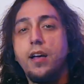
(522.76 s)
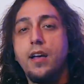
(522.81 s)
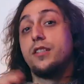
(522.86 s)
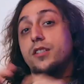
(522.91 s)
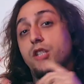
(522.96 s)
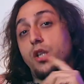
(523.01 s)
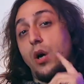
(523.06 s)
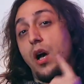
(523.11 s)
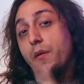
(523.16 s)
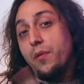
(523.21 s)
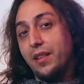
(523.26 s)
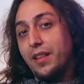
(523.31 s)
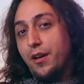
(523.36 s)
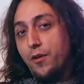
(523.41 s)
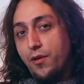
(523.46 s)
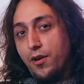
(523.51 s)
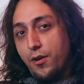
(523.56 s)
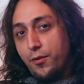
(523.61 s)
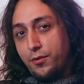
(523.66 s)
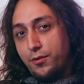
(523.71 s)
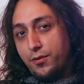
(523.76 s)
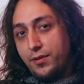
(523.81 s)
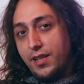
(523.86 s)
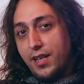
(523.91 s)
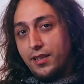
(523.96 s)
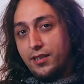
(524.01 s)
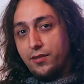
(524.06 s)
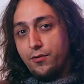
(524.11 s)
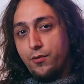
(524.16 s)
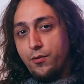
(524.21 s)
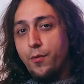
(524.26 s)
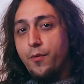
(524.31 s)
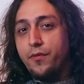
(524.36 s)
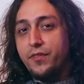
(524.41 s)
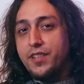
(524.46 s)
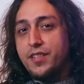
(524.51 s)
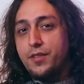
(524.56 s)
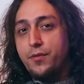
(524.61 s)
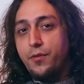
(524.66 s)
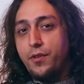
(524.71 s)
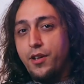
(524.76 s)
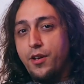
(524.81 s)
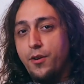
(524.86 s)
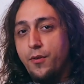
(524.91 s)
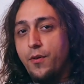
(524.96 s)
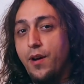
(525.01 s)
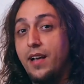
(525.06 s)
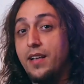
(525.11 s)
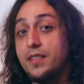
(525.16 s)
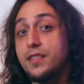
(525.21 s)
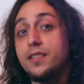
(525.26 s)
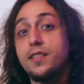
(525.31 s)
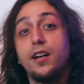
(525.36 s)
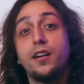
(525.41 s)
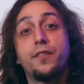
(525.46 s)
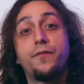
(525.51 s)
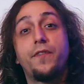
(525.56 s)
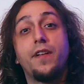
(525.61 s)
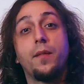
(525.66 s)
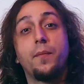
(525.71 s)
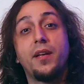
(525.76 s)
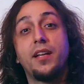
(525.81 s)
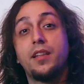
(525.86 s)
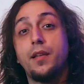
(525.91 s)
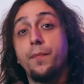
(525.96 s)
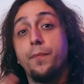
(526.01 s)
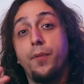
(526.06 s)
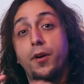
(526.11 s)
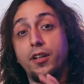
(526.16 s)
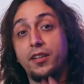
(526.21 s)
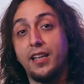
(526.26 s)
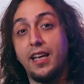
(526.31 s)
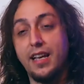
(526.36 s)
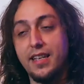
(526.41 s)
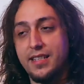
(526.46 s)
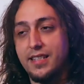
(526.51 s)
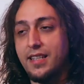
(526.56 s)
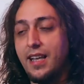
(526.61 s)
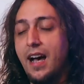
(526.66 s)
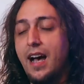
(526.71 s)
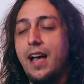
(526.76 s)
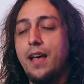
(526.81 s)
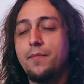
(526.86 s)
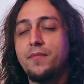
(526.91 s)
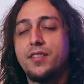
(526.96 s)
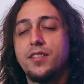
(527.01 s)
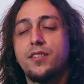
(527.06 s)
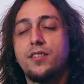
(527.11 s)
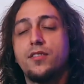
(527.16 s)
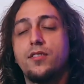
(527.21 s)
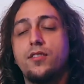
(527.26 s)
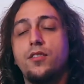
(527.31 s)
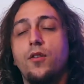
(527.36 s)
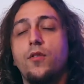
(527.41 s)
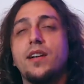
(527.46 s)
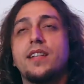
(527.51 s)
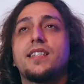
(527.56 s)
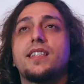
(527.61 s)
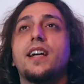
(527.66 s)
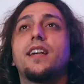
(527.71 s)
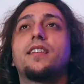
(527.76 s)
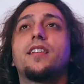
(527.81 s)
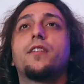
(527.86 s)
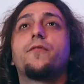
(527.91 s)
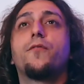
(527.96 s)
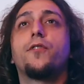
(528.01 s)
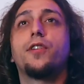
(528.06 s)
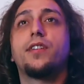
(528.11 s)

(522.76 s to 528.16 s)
So I will now go to the other room of the studio and start filming the podcast. I'm so excited for